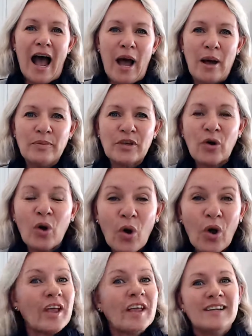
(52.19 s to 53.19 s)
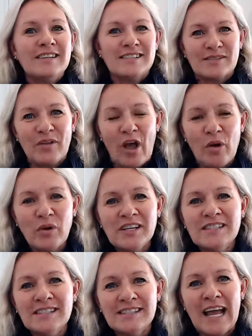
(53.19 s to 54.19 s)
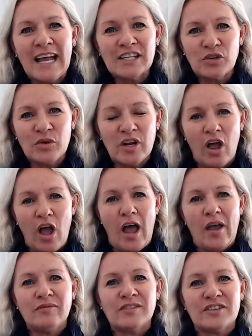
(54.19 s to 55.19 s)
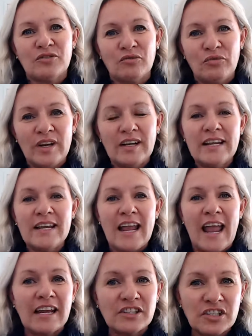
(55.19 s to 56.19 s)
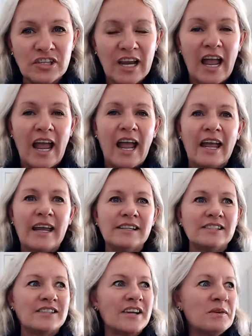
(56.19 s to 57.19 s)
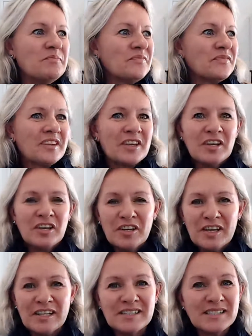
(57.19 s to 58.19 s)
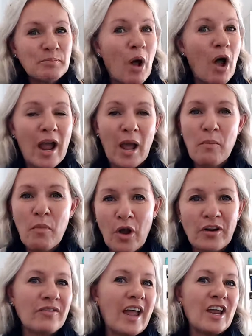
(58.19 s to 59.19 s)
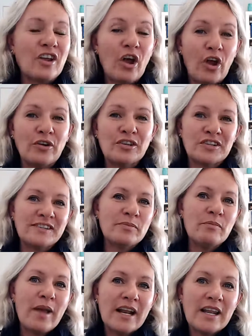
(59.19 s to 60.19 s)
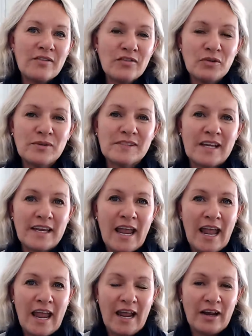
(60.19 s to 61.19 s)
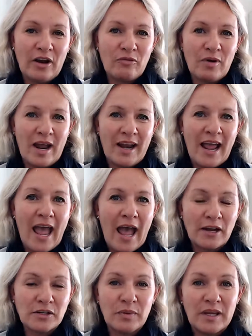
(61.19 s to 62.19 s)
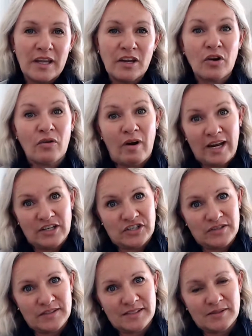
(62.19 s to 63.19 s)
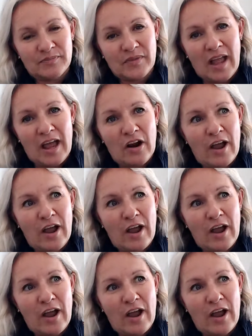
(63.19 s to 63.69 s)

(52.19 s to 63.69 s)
because I wanted to start doing lives to really educate, inspire, motivate, coach as many of you as I can around how to be courageous. And I